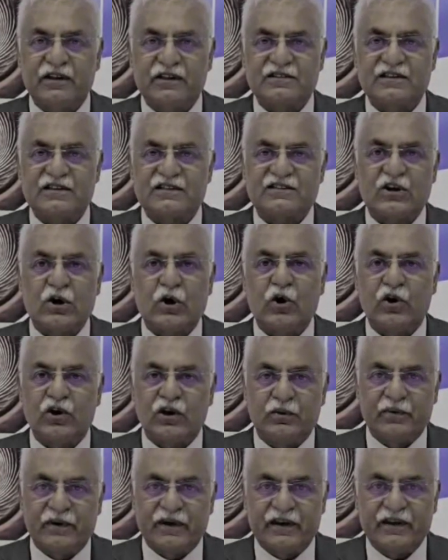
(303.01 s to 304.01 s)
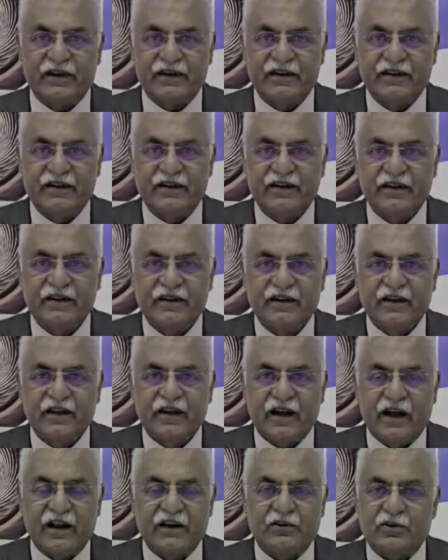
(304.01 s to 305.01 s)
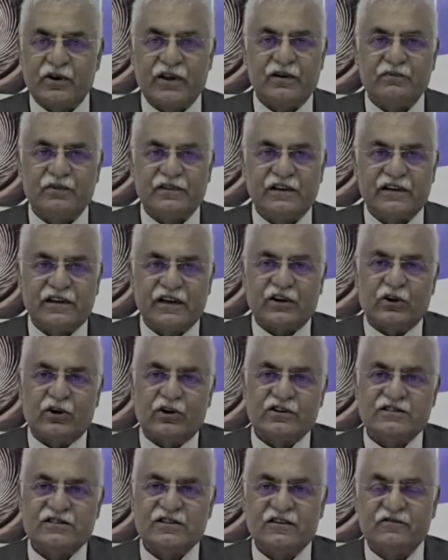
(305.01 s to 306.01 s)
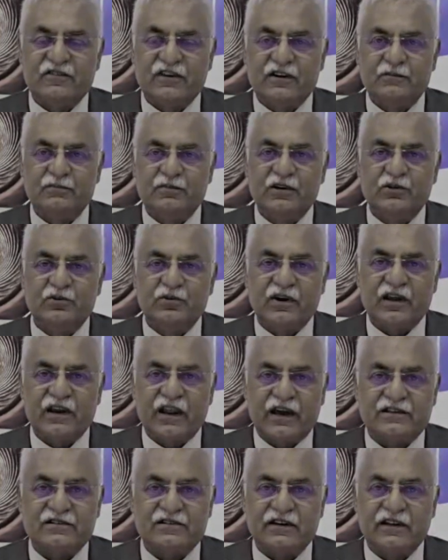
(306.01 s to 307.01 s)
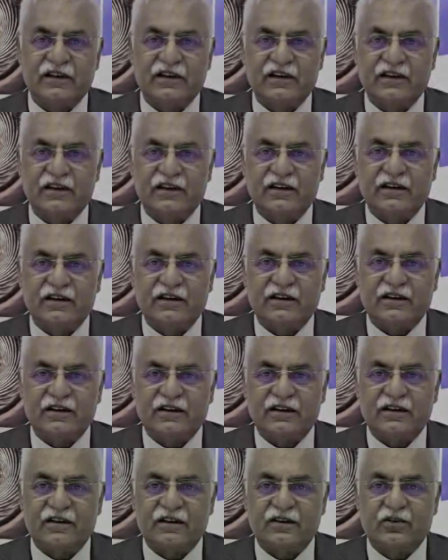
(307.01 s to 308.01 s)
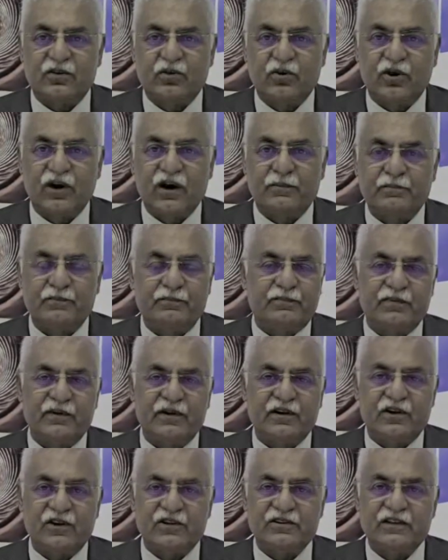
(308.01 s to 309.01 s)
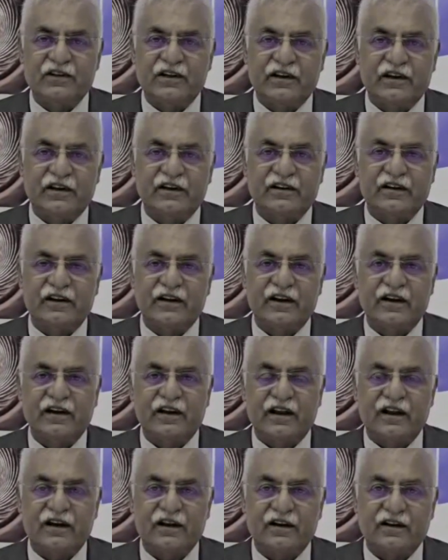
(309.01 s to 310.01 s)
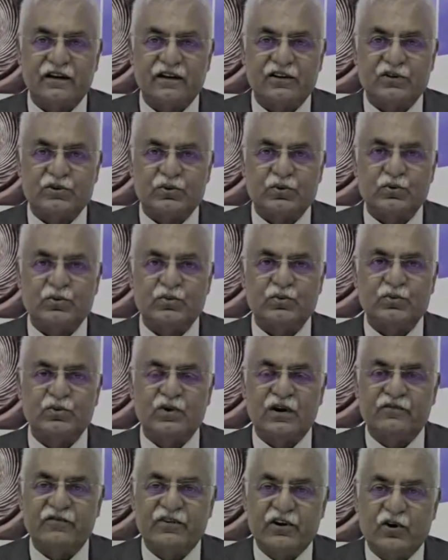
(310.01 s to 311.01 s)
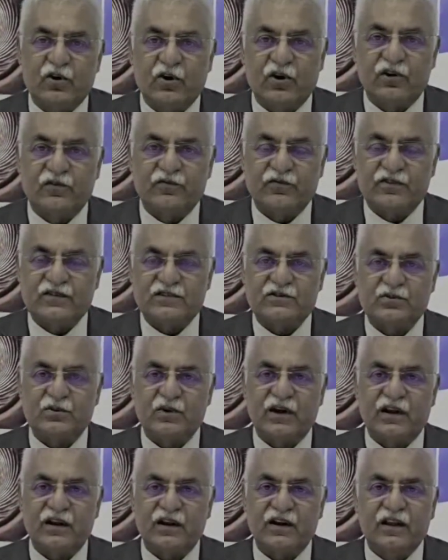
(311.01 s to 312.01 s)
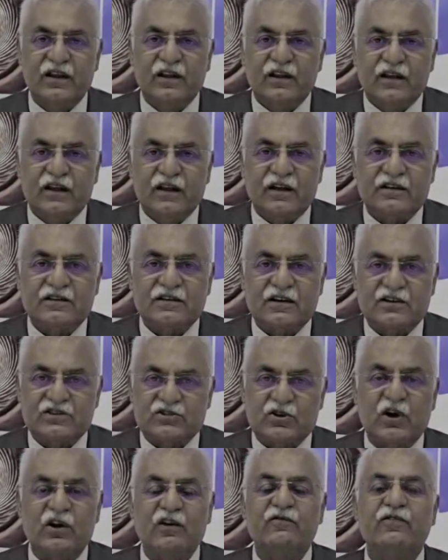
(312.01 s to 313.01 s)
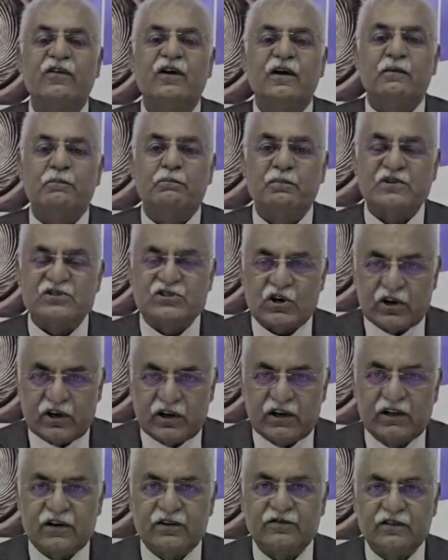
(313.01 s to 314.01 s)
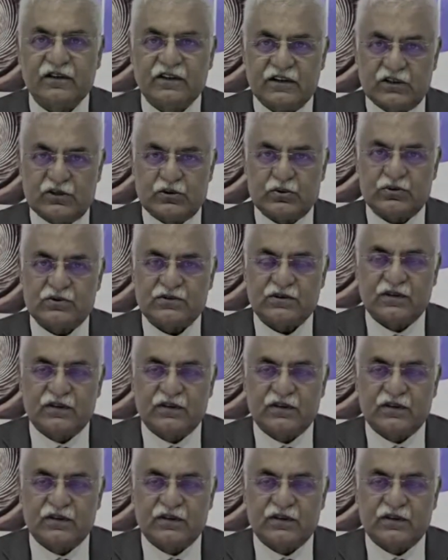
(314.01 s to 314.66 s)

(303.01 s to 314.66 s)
It's just a call away. And today with the technology available, you can actually hook up on the internet, and through a video conference you can resolve majority of the issues.